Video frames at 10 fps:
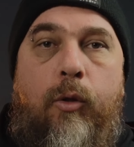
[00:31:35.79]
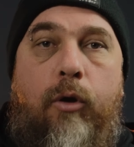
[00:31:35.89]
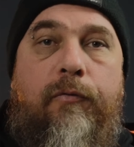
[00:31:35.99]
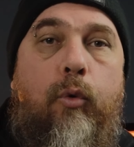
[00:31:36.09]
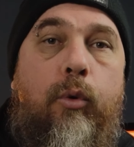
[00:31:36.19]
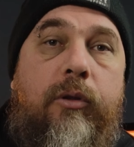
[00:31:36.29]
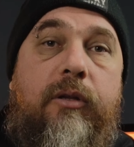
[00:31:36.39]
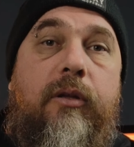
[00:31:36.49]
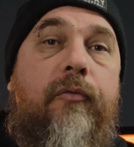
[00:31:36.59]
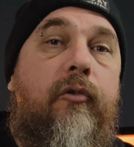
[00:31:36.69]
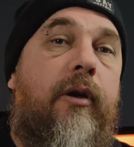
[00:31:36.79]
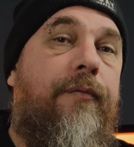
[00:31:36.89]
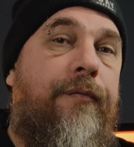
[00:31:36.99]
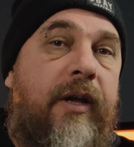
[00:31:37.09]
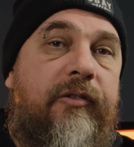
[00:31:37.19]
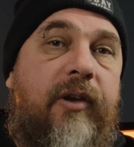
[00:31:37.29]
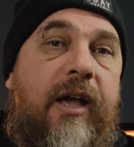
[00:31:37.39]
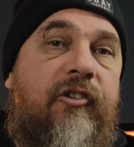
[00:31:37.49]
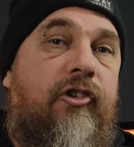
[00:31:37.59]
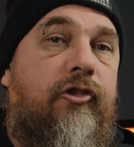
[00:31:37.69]
of all the different effects and
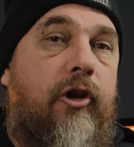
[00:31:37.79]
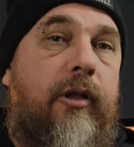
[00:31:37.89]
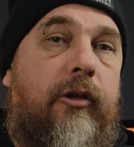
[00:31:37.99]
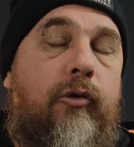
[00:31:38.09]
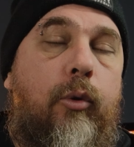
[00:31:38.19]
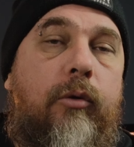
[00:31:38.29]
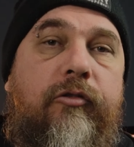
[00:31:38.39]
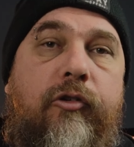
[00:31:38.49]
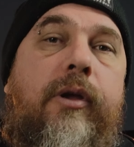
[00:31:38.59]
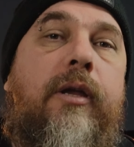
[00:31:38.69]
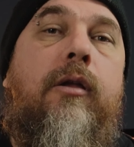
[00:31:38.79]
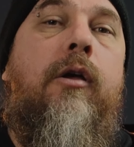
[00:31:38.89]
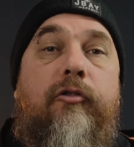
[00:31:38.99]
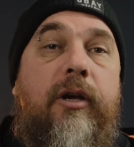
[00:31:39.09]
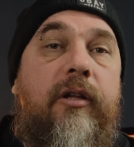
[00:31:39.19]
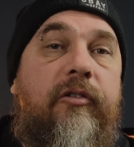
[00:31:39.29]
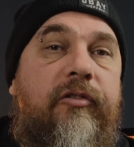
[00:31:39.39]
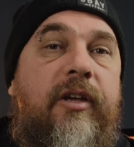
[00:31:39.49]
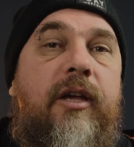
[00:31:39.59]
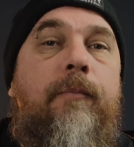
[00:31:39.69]
actually show that to you on screen so you can
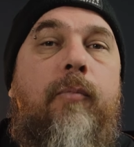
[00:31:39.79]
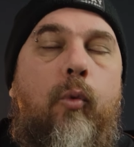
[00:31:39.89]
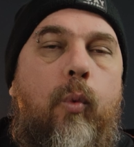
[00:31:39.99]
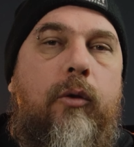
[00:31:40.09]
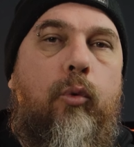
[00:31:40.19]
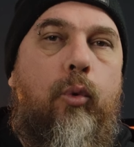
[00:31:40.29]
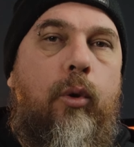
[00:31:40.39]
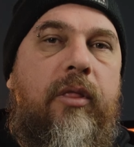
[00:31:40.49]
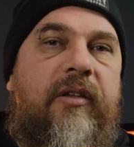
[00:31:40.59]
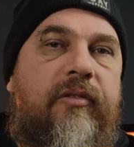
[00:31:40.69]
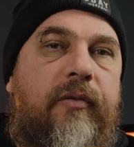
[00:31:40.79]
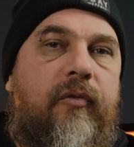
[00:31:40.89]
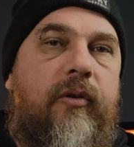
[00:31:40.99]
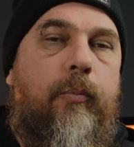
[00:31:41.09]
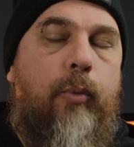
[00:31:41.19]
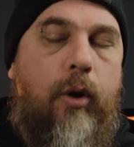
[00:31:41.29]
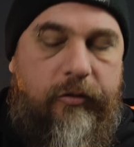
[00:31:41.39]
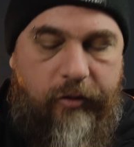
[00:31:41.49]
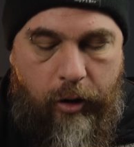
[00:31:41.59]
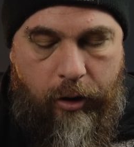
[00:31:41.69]
see what all these different
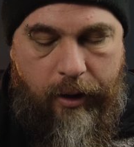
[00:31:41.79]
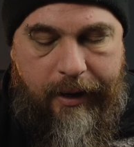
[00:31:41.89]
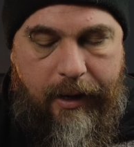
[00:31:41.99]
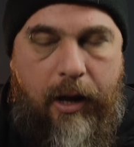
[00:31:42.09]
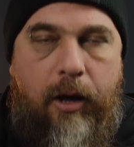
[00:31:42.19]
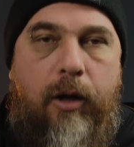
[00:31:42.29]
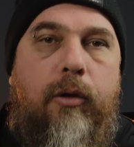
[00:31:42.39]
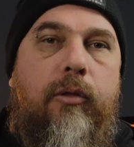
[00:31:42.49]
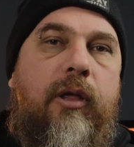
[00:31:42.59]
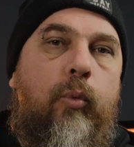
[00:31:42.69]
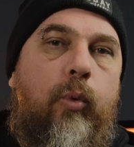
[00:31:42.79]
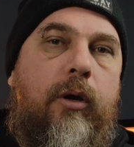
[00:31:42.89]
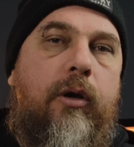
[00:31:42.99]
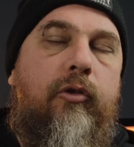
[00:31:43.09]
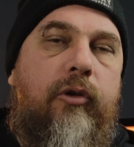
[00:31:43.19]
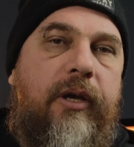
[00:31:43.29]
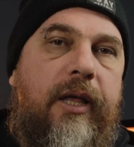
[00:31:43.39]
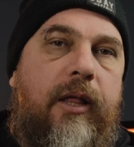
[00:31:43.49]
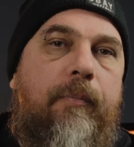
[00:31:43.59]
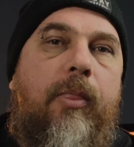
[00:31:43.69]
parts are and how they work
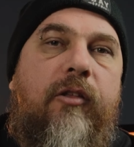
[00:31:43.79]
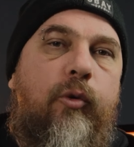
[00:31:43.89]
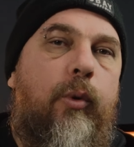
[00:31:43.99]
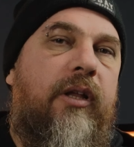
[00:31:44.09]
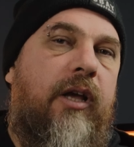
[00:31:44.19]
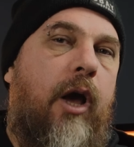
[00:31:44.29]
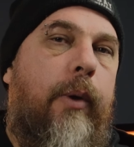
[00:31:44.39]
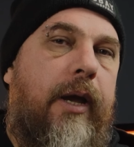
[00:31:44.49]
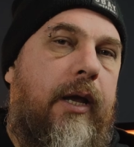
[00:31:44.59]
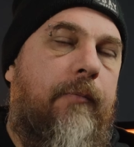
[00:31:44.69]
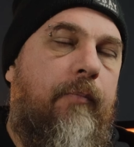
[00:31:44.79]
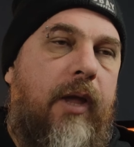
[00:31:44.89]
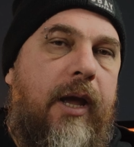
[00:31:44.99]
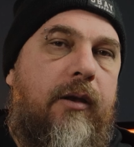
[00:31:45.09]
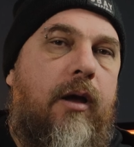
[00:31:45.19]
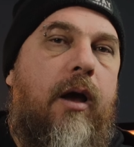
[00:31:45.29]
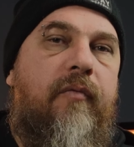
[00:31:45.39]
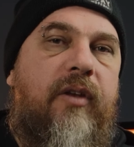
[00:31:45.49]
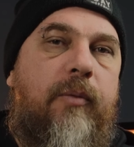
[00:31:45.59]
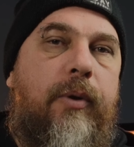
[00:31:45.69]
together. So we'll go ahead and
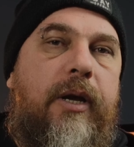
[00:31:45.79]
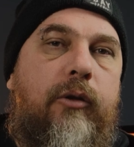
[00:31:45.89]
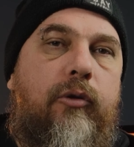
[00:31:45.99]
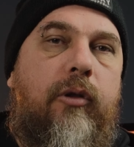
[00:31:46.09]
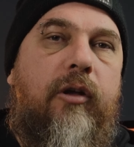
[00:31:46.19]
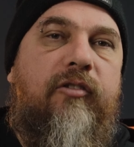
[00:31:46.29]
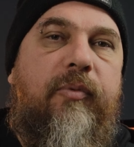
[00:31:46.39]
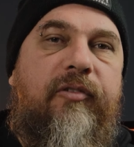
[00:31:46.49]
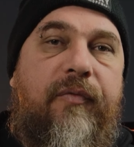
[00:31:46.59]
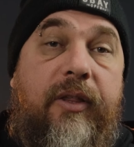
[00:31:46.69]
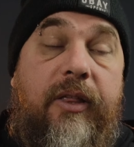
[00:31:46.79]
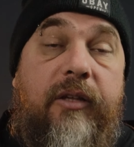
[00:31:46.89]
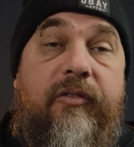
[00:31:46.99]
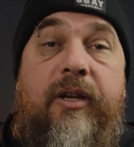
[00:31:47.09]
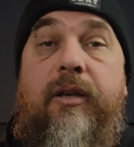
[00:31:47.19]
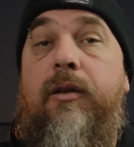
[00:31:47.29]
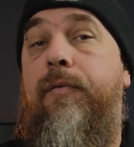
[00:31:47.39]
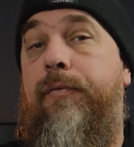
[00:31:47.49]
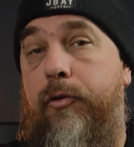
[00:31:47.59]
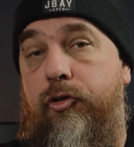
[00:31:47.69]
dive deeper into those specific things in
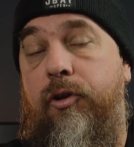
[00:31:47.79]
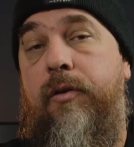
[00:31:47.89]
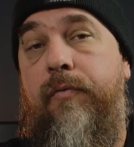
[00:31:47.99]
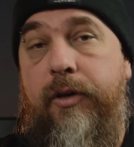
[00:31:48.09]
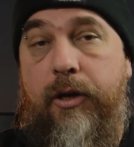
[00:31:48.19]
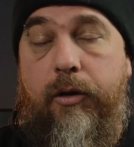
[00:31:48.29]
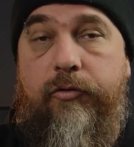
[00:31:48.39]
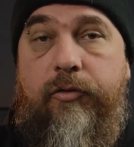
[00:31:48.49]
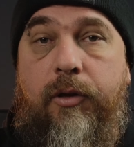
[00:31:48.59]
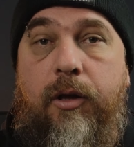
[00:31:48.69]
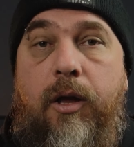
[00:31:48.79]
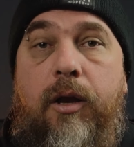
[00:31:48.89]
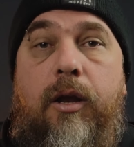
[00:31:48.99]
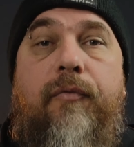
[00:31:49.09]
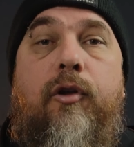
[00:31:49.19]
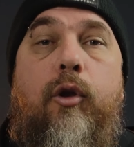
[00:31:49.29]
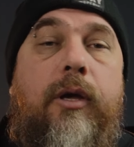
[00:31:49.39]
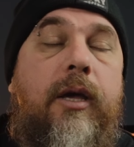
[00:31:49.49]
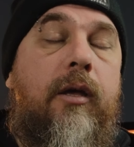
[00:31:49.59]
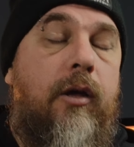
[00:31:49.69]
future videos. Now, if you're
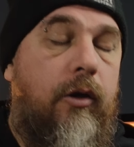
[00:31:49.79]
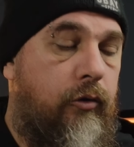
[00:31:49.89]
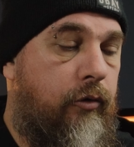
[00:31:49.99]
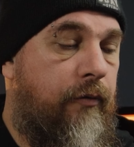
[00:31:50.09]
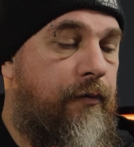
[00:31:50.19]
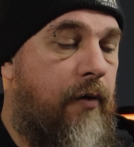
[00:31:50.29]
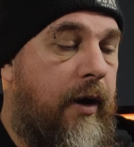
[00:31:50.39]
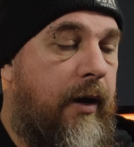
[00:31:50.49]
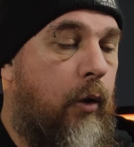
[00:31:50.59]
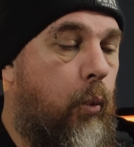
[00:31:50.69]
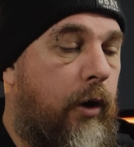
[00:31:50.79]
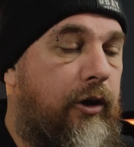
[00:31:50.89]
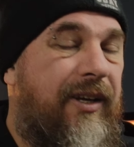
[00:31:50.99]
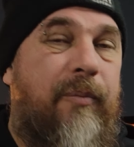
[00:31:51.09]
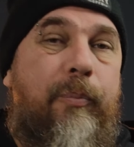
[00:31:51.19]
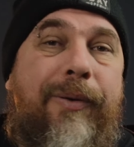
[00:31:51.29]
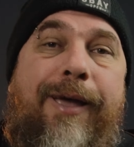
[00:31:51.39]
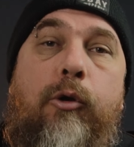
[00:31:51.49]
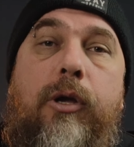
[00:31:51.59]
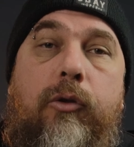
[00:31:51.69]
looking to find out what you can
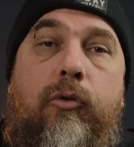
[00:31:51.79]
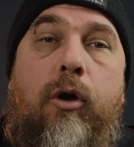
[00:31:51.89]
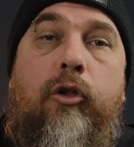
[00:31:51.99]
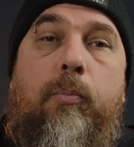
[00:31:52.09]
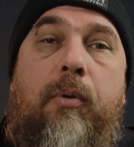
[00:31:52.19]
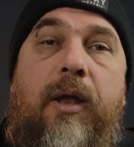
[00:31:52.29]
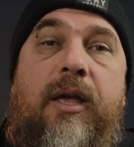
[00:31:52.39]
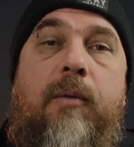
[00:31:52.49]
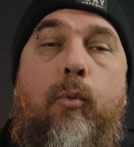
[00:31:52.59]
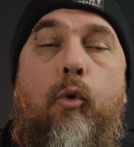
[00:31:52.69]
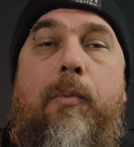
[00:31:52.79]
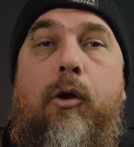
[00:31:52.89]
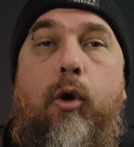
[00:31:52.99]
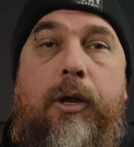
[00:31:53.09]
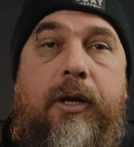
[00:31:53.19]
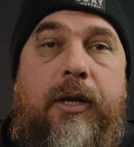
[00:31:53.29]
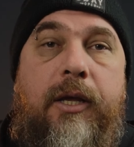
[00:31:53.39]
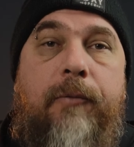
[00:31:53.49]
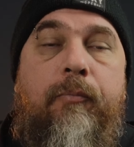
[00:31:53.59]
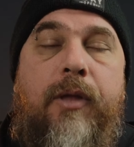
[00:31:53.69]
play on your guitar to play more
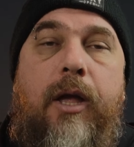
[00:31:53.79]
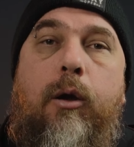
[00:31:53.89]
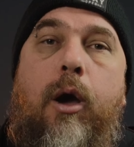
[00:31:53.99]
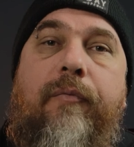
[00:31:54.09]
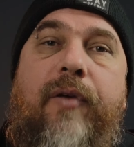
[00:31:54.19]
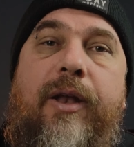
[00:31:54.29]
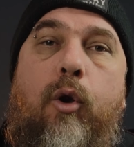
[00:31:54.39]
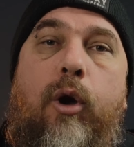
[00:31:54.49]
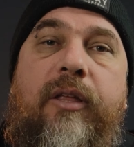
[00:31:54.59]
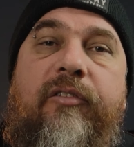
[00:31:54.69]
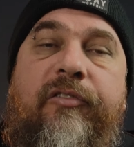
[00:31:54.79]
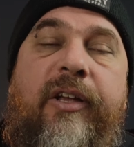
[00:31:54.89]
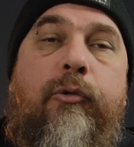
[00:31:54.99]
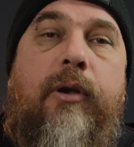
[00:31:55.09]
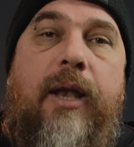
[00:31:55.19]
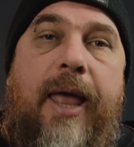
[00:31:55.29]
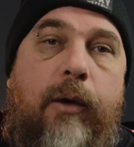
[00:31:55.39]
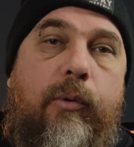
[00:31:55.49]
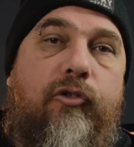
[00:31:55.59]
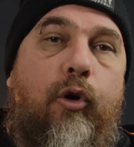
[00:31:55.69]
melodically and kind of unlock that secret
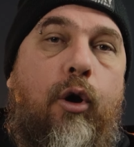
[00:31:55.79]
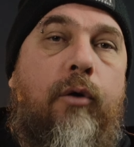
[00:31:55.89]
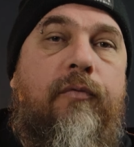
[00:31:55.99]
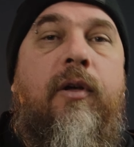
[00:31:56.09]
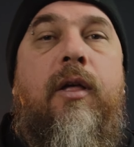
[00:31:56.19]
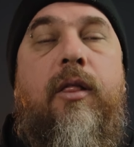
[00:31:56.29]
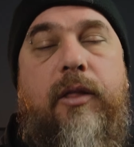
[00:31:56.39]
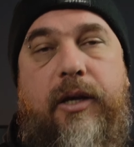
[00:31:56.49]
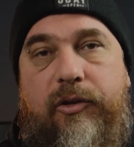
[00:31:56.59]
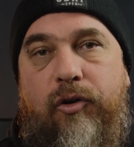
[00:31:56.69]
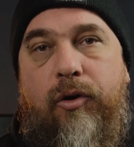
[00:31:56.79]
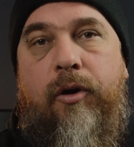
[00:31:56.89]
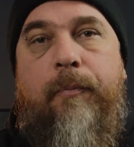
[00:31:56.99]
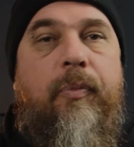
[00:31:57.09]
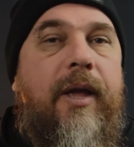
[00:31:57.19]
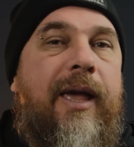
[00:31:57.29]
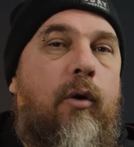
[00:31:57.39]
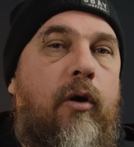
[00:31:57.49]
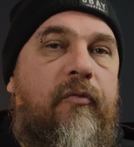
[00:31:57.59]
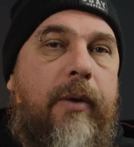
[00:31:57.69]
language of the guitar and
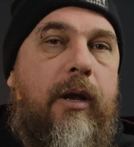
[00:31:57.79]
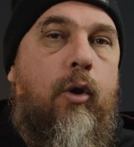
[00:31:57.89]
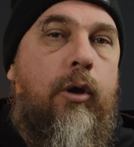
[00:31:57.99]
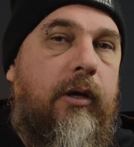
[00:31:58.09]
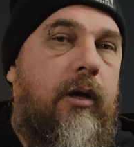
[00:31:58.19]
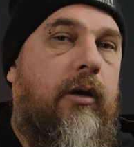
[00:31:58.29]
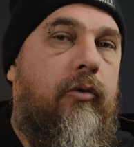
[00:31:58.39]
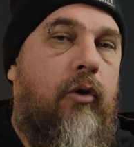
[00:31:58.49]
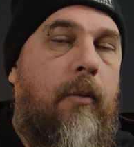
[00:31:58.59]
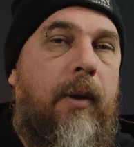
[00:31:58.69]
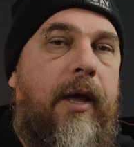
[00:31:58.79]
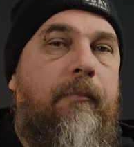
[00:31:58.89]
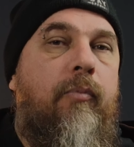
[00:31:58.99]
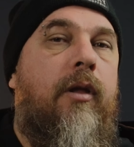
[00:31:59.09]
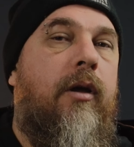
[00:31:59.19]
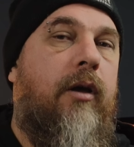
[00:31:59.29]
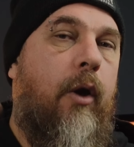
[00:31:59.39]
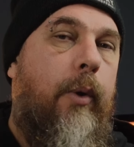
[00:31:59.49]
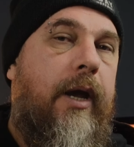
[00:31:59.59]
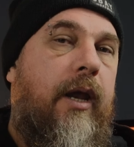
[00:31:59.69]
of melodic guitar playing, go ahead